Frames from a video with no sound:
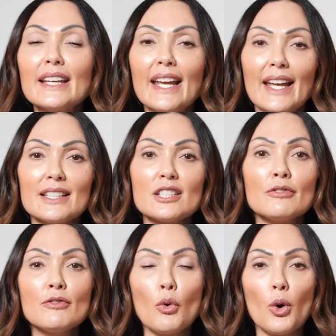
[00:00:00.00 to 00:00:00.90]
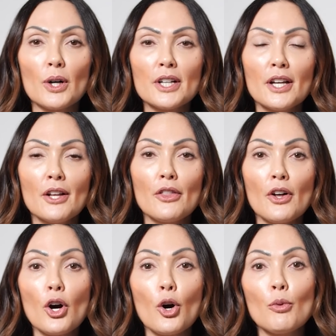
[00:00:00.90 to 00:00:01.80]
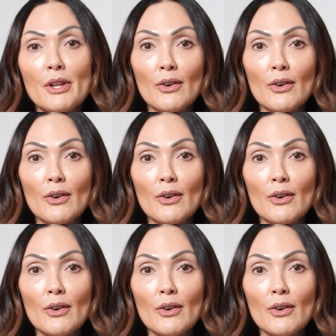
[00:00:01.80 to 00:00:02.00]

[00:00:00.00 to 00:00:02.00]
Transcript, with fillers: can't afford the home they're